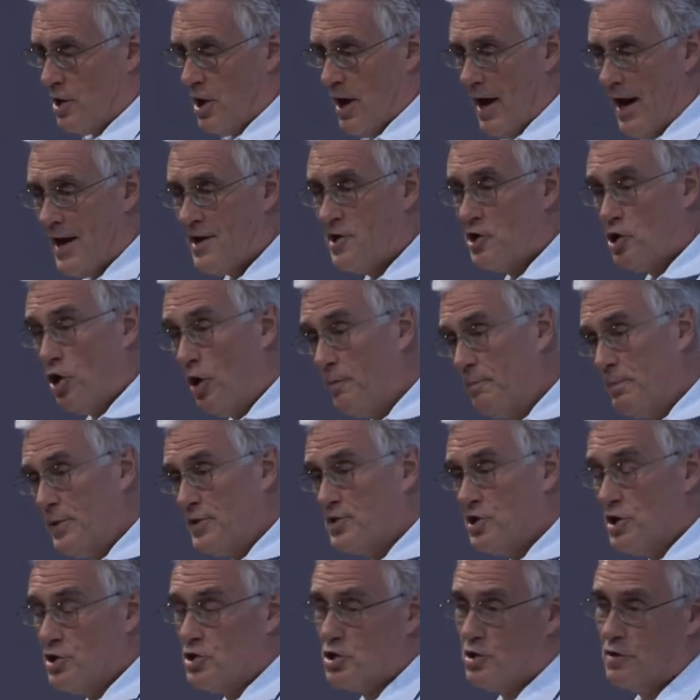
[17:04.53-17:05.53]
a
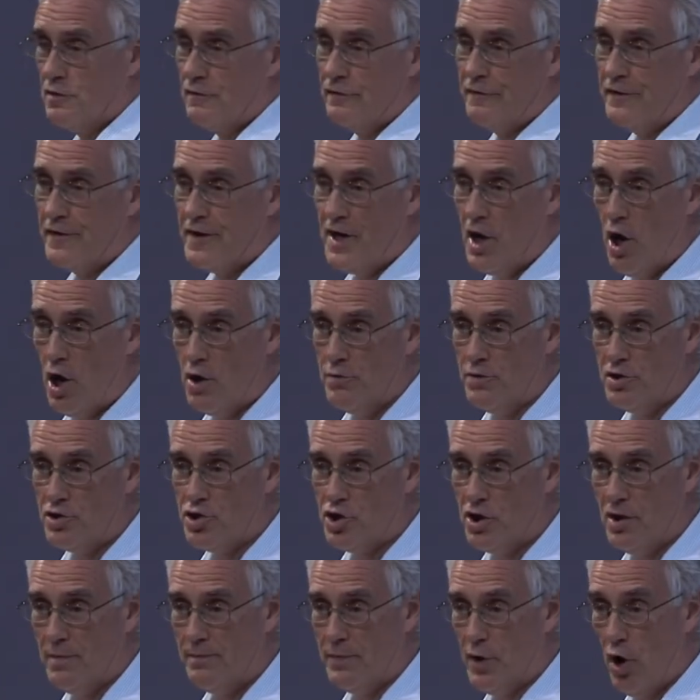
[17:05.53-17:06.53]
competition for the
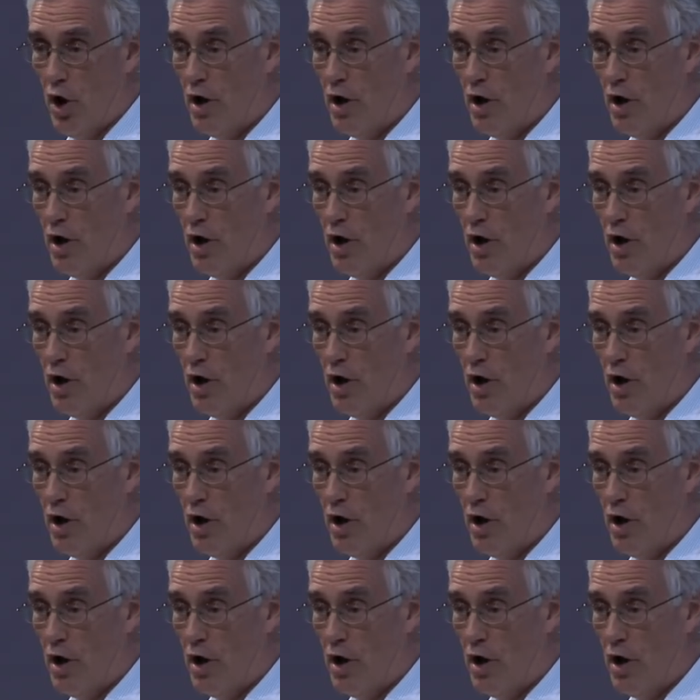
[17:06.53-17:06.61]
ownership